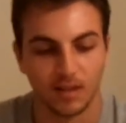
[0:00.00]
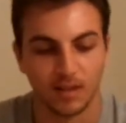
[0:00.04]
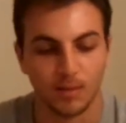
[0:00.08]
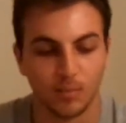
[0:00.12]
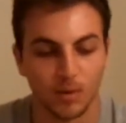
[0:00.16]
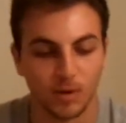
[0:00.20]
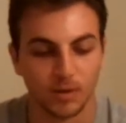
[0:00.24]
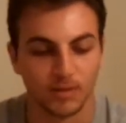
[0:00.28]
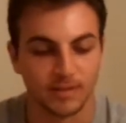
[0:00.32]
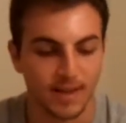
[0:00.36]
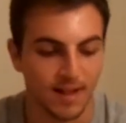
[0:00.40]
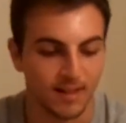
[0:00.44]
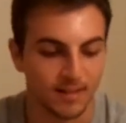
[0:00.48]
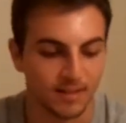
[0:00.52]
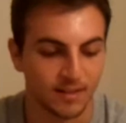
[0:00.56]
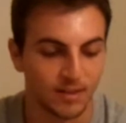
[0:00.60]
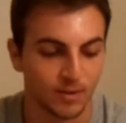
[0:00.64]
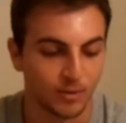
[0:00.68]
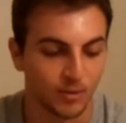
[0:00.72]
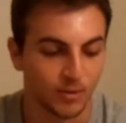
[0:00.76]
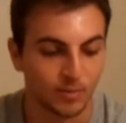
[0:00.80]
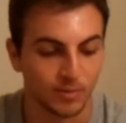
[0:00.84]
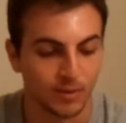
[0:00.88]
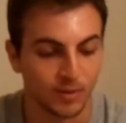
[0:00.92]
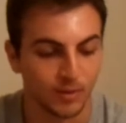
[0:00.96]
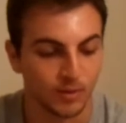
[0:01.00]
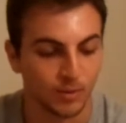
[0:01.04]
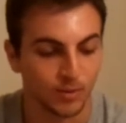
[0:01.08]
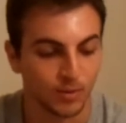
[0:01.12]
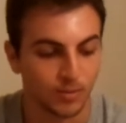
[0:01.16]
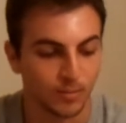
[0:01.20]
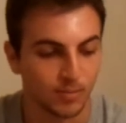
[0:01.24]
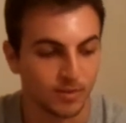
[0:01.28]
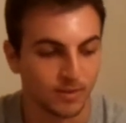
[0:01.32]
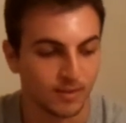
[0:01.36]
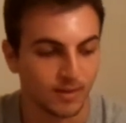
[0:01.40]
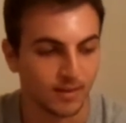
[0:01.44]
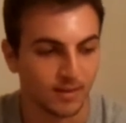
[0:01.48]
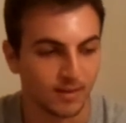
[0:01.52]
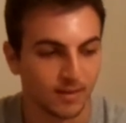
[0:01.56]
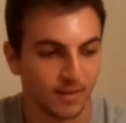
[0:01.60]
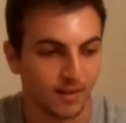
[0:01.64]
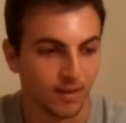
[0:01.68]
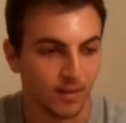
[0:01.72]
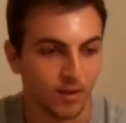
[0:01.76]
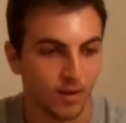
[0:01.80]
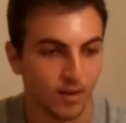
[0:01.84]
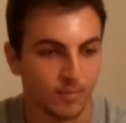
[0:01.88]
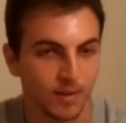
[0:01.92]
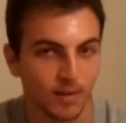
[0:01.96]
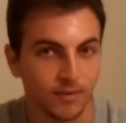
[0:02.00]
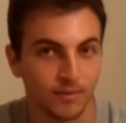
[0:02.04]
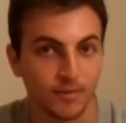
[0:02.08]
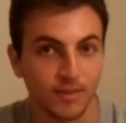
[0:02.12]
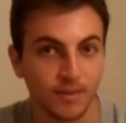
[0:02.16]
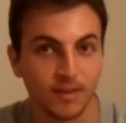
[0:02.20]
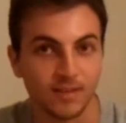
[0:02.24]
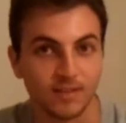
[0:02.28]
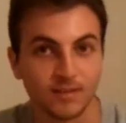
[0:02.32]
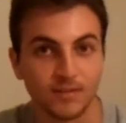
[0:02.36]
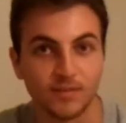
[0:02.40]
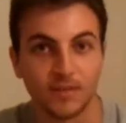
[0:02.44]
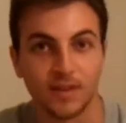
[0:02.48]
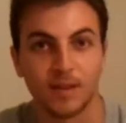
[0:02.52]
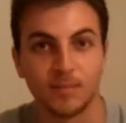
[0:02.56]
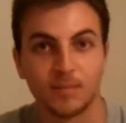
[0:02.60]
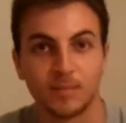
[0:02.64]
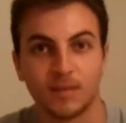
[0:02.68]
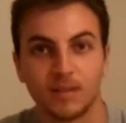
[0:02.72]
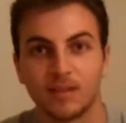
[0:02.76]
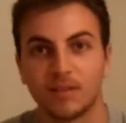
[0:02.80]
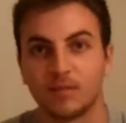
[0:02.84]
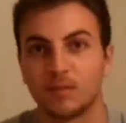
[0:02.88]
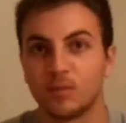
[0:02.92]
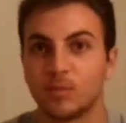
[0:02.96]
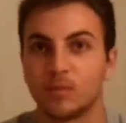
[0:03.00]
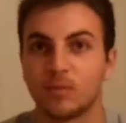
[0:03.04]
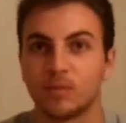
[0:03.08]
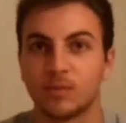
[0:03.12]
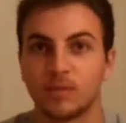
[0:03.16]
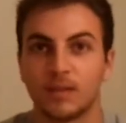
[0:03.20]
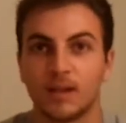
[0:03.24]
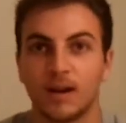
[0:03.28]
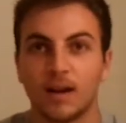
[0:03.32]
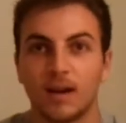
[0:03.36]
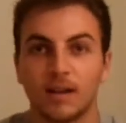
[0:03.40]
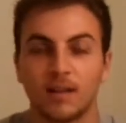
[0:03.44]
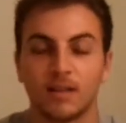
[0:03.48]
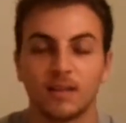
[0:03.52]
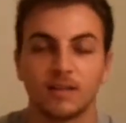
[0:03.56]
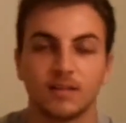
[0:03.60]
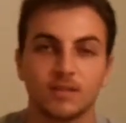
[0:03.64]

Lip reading: Immortality would be cool, but then like all my friends, family, everyone will die.